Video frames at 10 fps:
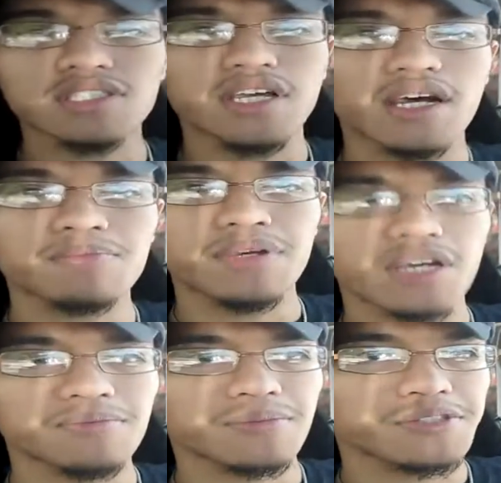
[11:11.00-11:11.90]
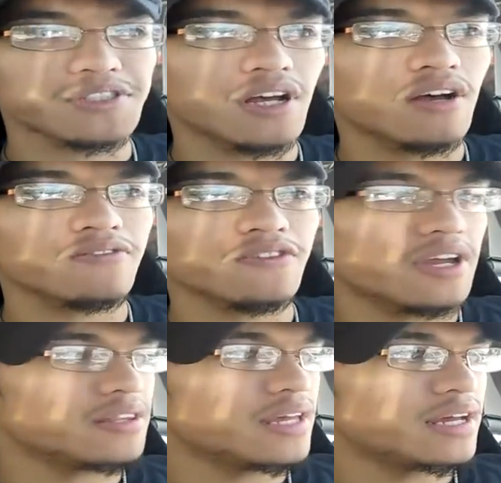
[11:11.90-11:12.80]
done, pick up some stuff,
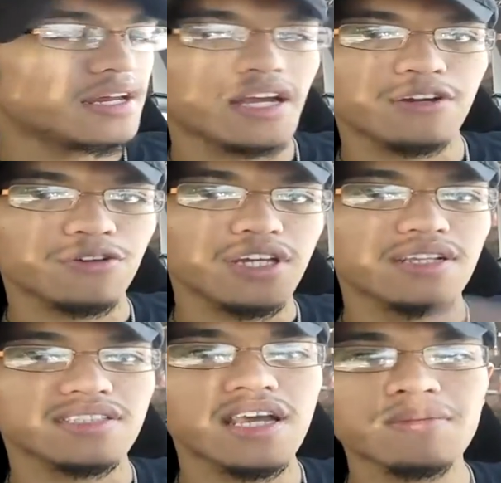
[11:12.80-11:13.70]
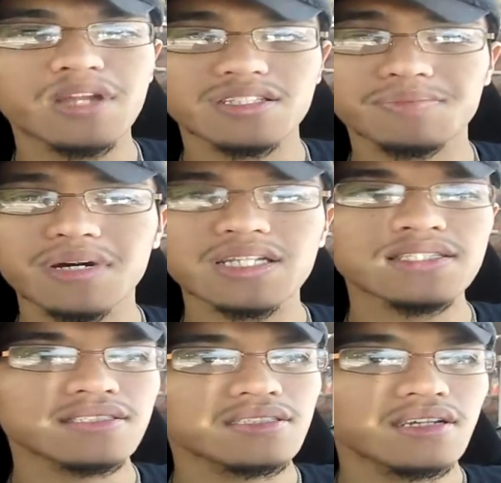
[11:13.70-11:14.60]
and then I gotta go to the ATM, get some
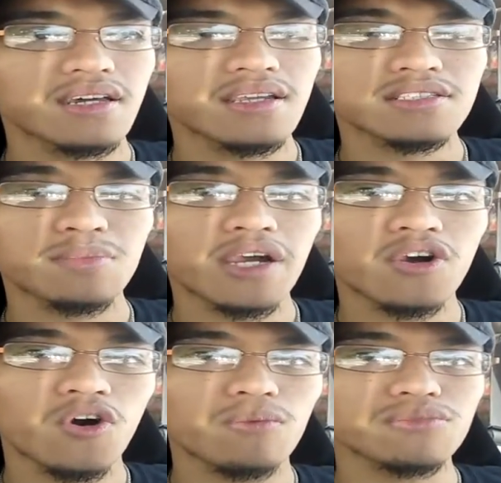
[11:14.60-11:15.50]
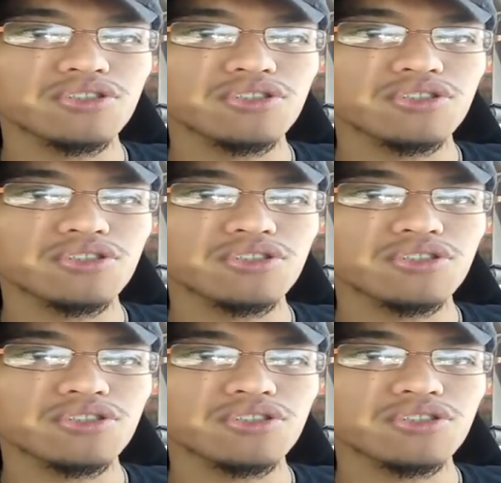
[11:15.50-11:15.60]
monies, and it's back home.